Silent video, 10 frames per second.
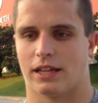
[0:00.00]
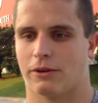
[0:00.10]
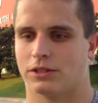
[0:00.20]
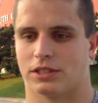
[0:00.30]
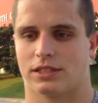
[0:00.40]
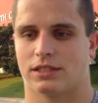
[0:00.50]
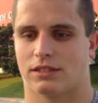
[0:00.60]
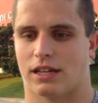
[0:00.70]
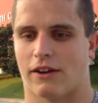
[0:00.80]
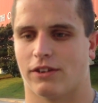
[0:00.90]
They were
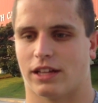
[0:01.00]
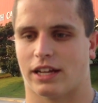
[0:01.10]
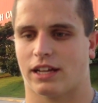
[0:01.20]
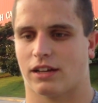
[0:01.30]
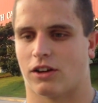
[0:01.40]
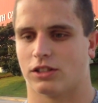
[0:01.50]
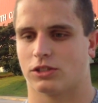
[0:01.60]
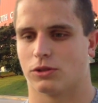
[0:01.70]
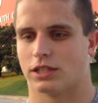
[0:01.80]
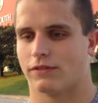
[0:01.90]
just all the
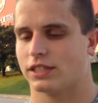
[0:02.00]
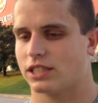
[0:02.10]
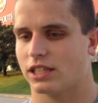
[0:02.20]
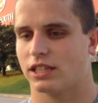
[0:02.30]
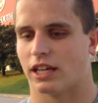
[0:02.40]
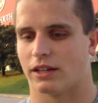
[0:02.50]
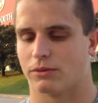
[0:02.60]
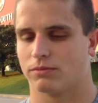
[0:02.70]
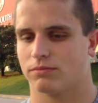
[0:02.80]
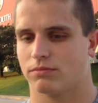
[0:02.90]
schools I visited,
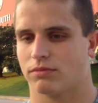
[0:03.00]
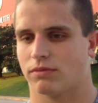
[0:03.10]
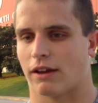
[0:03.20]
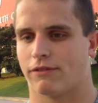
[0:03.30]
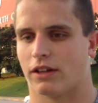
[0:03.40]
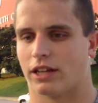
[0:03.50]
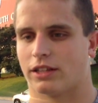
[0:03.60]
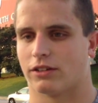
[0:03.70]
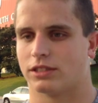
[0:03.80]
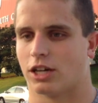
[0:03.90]
I felt like
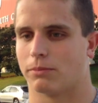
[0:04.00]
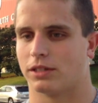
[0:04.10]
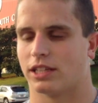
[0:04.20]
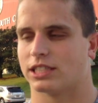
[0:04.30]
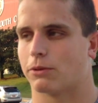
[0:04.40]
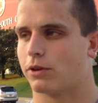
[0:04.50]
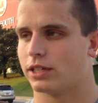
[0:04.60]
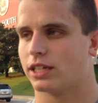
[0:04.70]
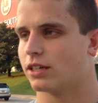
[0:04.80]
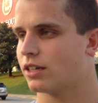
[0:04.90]
they were telling me things I
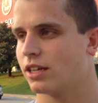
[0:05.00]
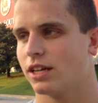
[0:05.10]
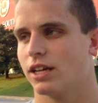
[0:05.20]
wanted to hear,